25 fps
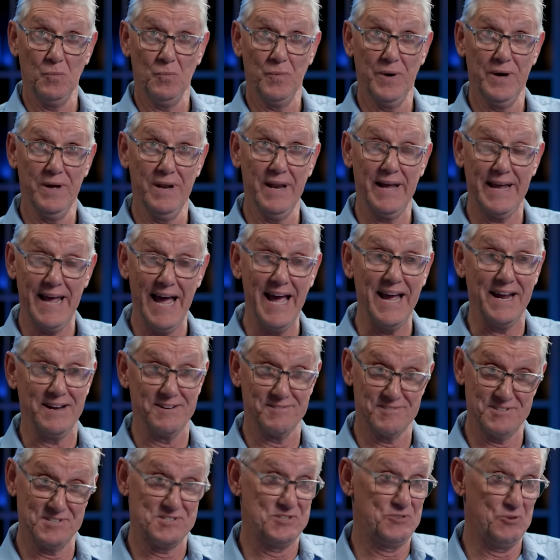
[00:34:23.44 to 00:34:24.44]
Well,
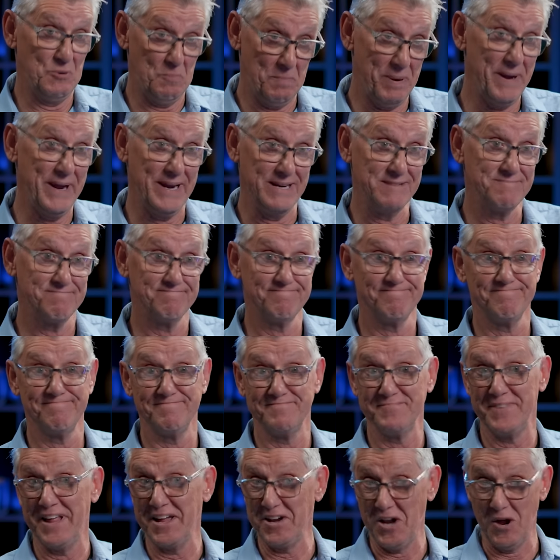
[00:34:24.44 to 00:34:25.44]
again, just to repeat,
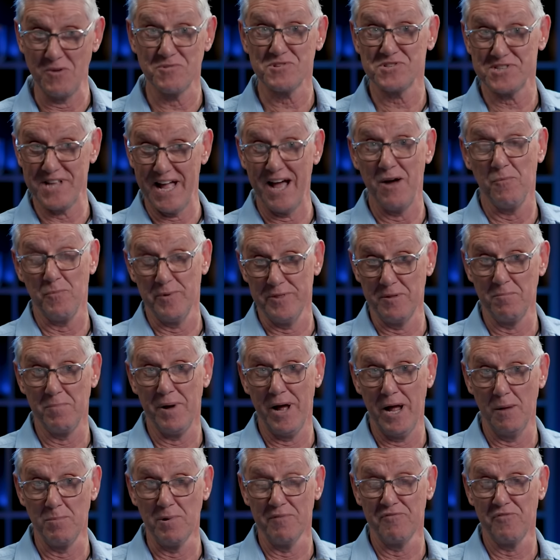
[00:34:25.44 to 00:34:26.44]
they don't start with the
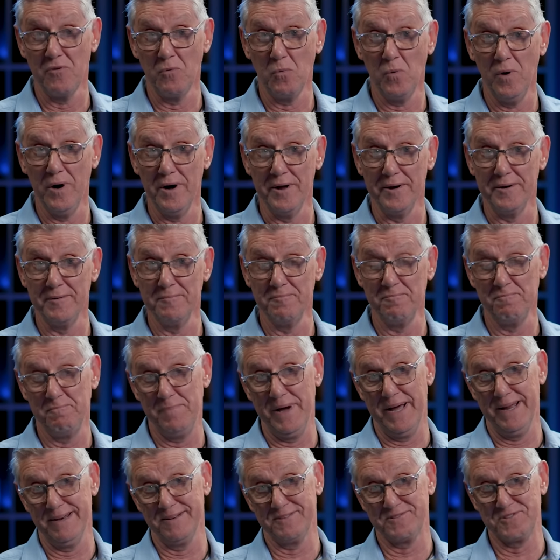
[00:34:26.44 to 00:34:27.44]
Bible for one,
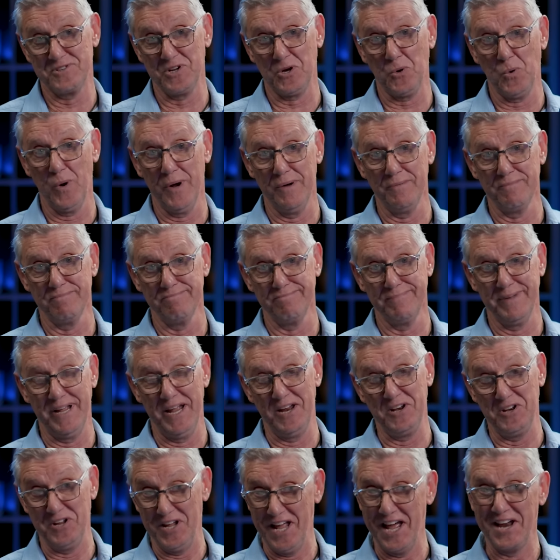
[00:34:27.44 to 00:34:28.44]
but to quote
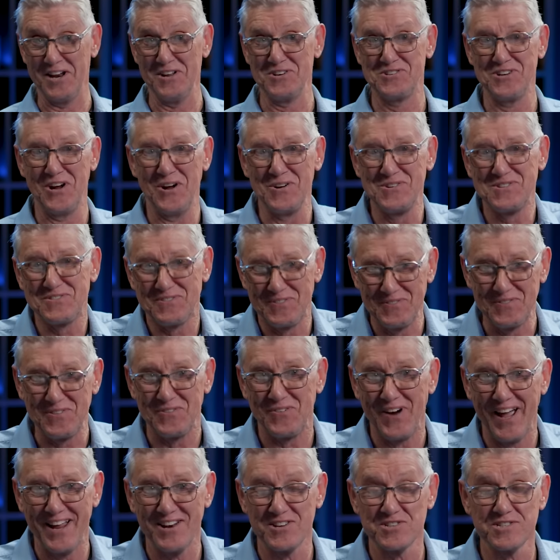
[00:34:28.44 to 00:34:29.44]
Indiana Jones from the
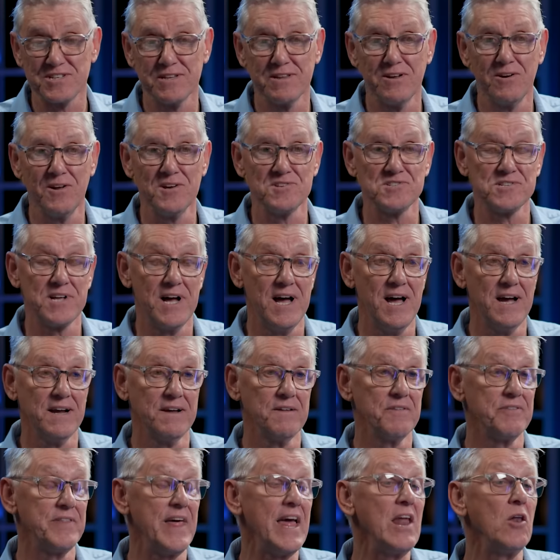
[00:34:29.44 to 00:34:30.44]
Raiders of the Lost
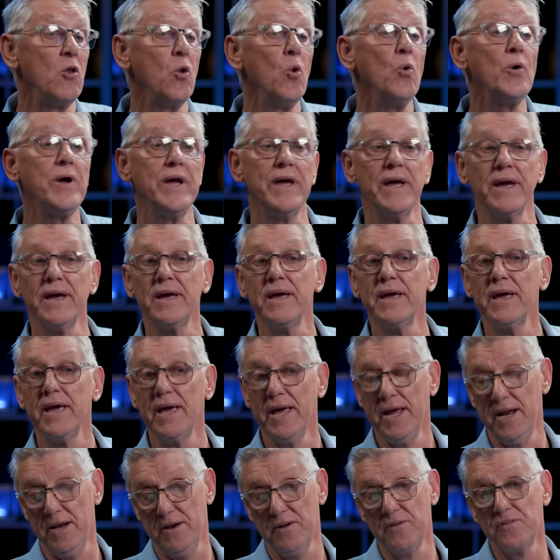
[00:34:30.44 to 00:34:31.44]
Ark, they're looking
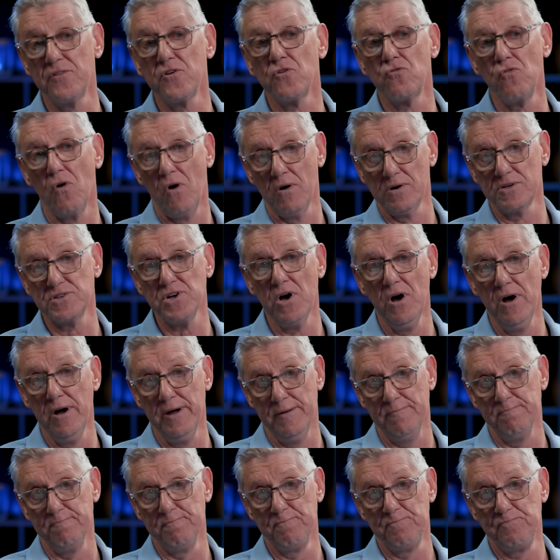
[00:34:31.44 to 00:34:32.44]
in the wrong
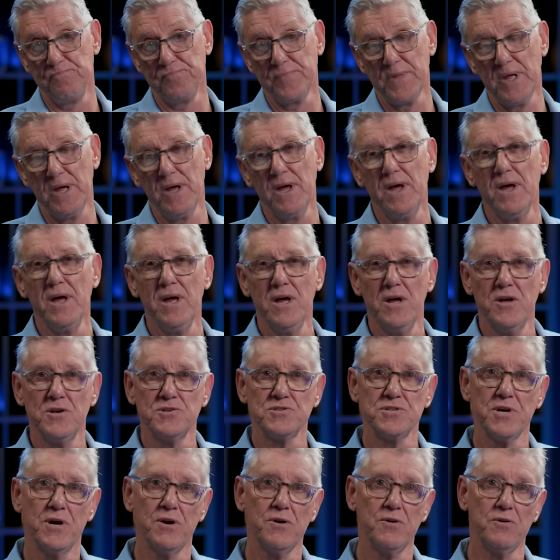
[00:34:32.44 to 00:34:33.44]
time.
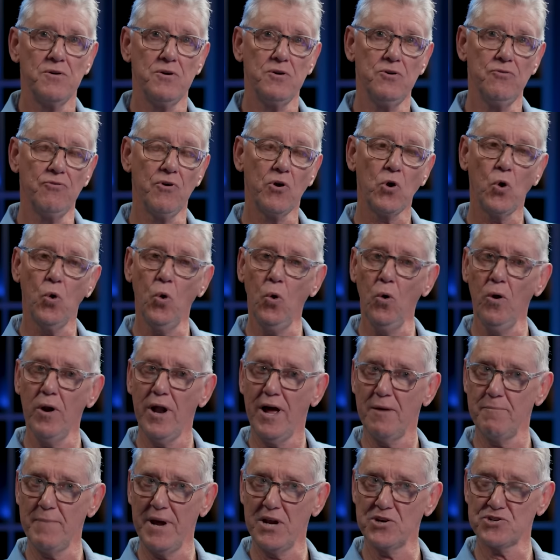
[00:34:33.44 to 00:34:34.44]
So you recall
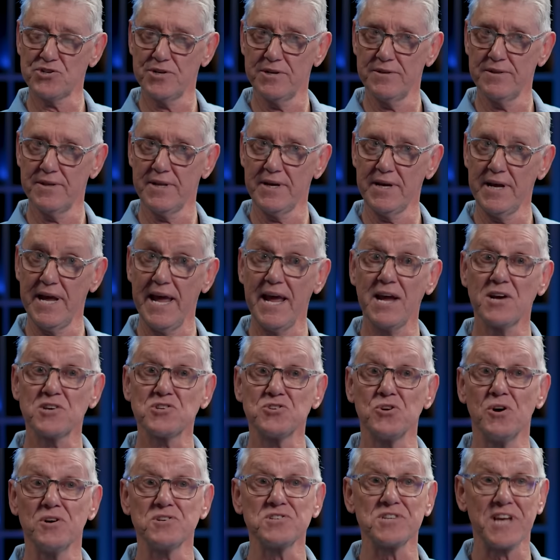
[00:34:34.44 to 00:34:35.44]
I mentioned the
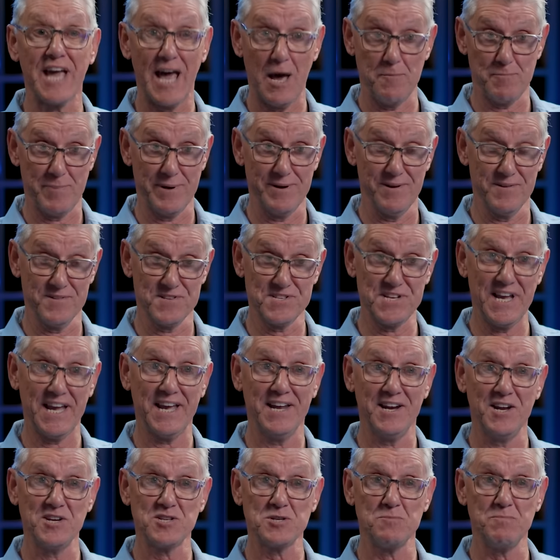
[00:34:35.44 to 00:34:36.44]
Hyksos capital,
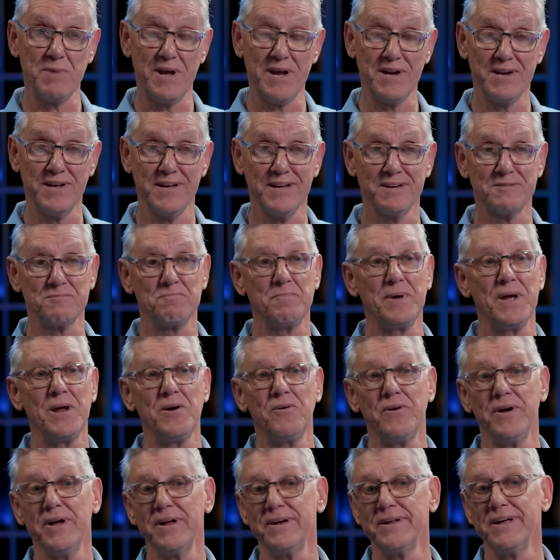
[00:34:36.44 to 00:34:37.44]
second intermediate
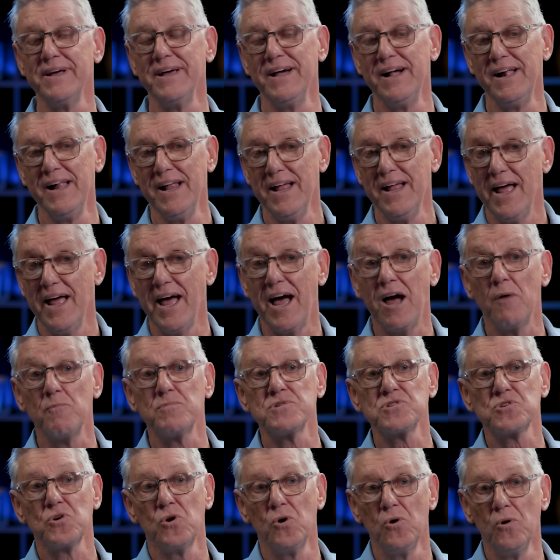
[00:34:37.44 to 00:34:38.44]
period. Uh, it
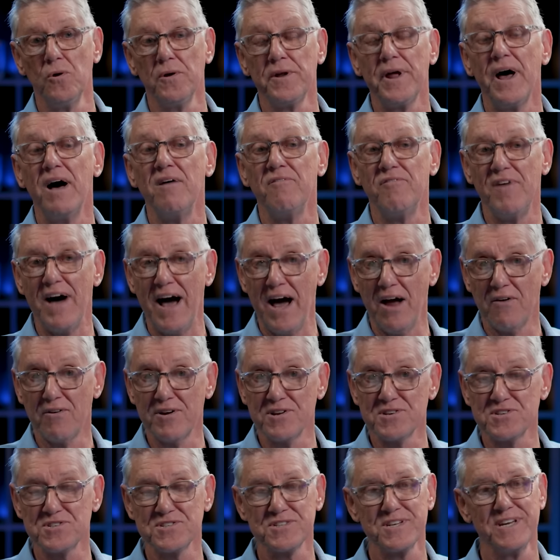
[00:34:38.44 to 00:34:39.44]
was called
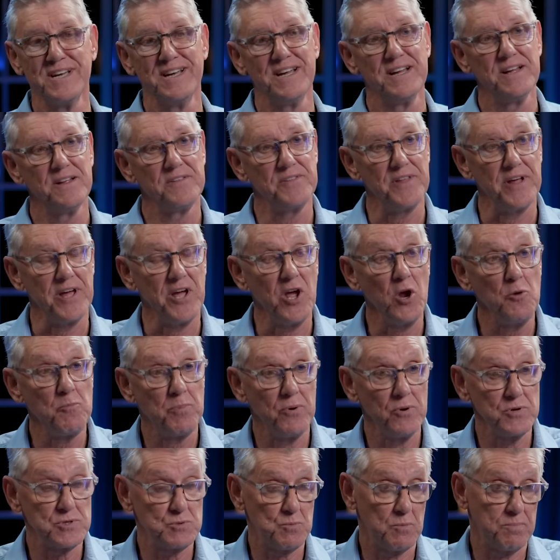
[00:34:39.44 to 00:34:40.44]
Avaris. The
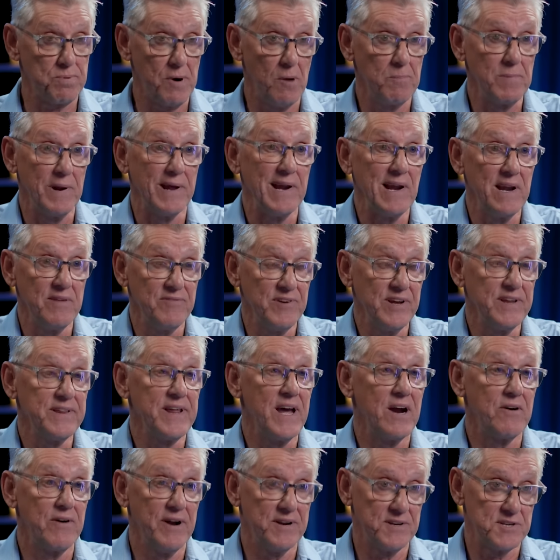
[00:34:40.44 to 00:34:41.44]
Hebrews were probably living
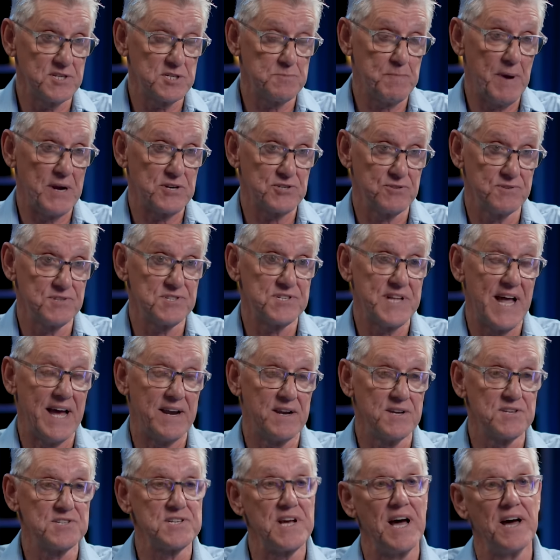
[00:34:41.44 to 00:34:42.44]
there under special
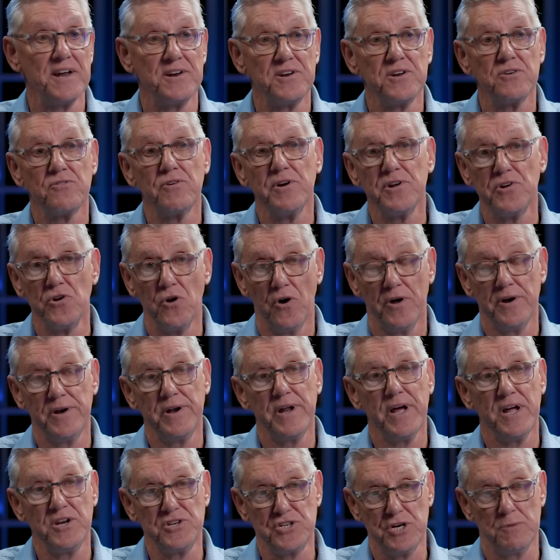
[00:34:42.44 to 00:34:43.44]
status under a
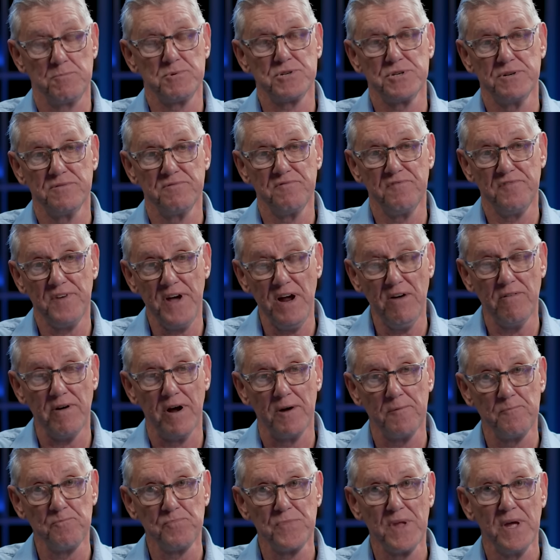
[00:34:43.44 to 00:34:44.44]
non Egyptian
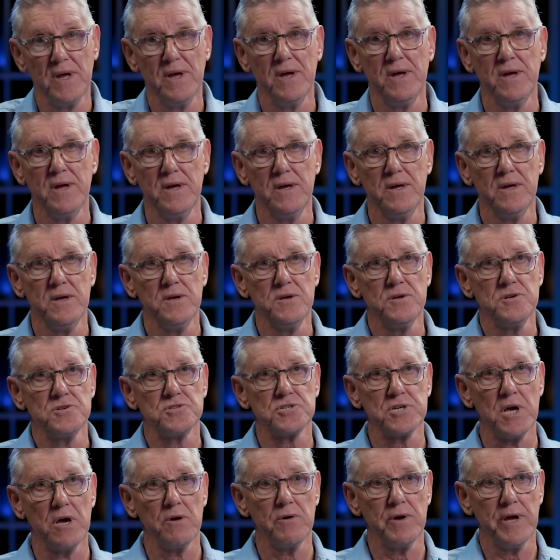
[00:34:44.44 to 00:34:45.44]
pharaoh.
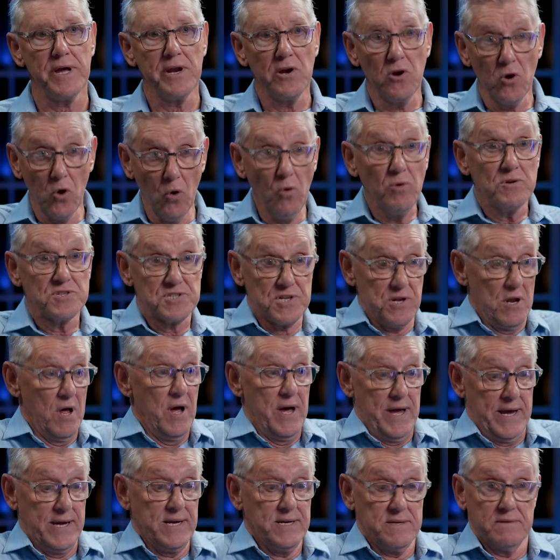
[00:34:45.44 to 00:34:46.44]
So it looks
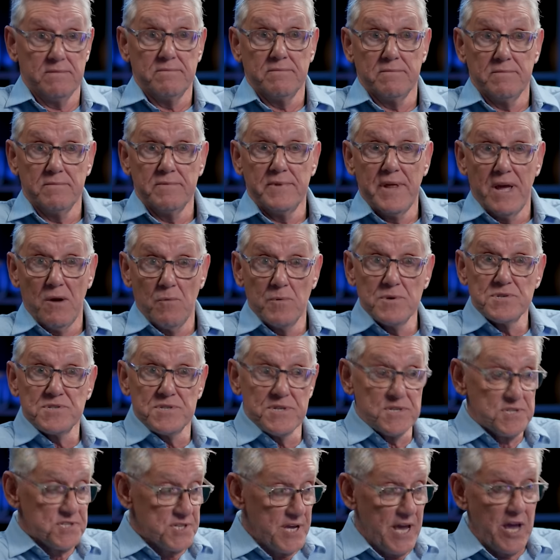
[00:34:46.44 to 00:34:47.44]
like there was
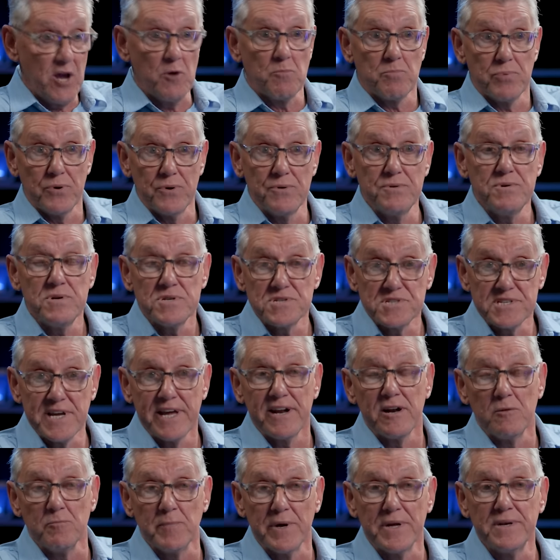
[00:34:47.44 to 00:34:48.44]
this Hebrew
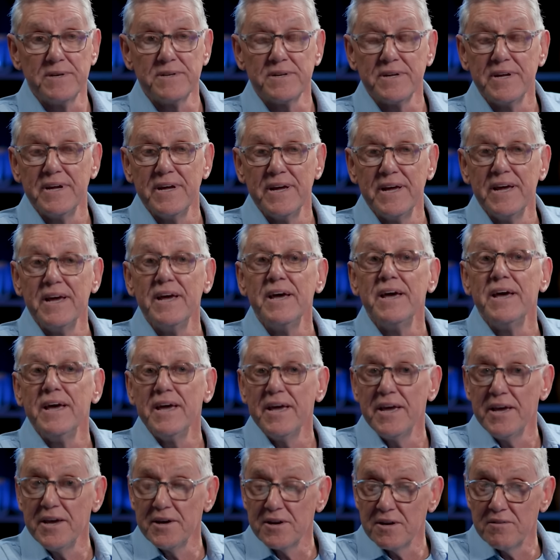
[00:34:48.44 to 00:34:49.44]
settlement
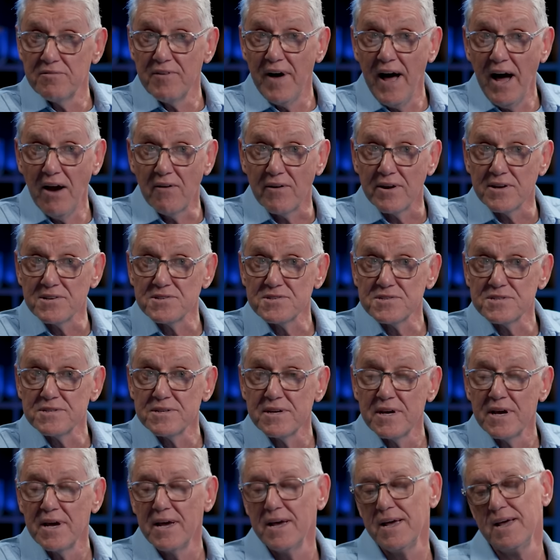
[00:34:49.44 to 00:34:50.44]
in Avaris.
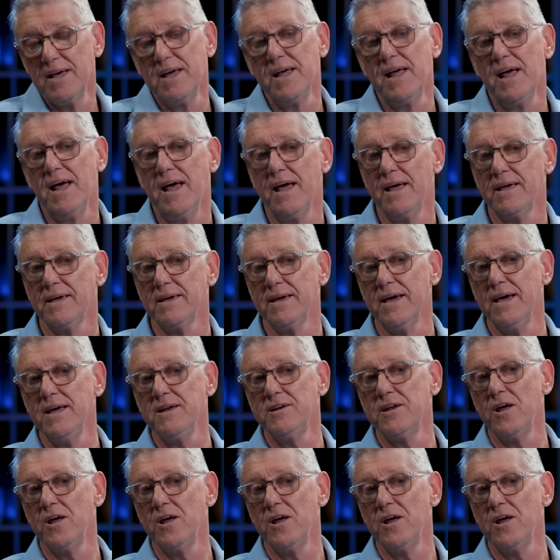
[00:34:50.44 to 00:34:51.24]
Okay.